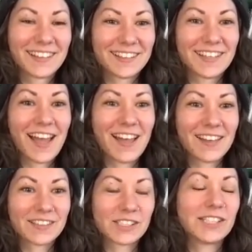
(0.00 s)
Yeah.
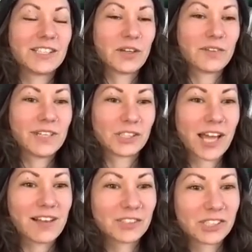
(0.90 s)
Sid, do you have any
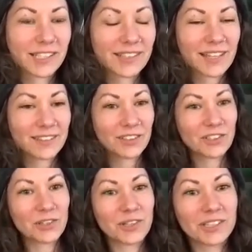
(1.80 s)
challenges like that that you're
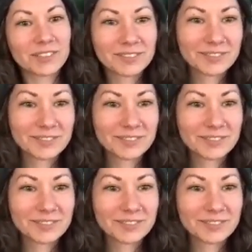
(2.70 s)
doing?